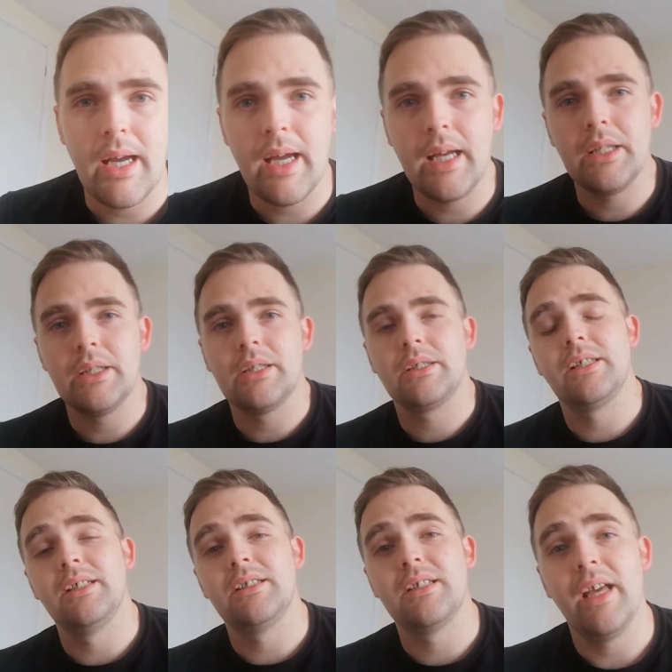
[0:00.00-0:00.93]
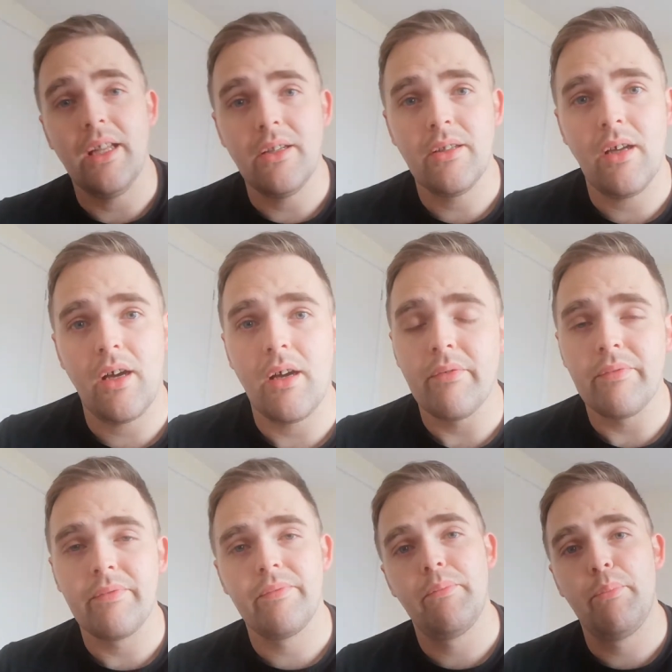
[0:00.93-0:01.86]
And since then,
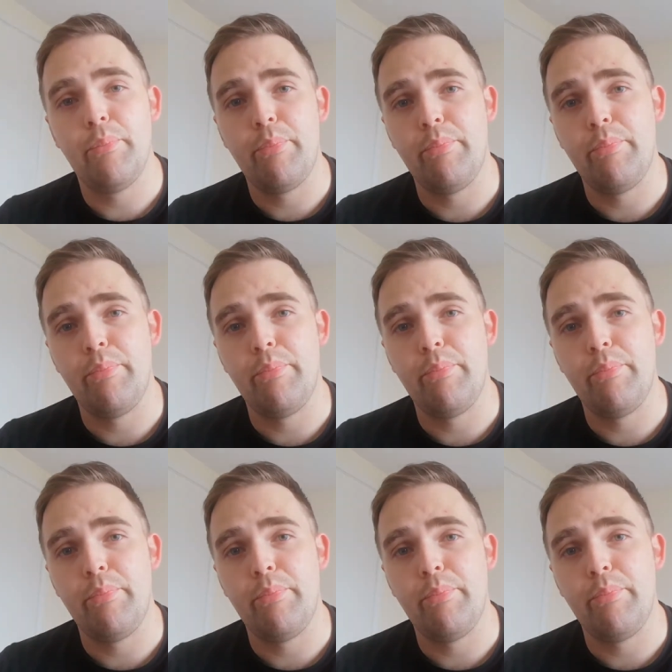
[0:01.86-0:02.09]
I've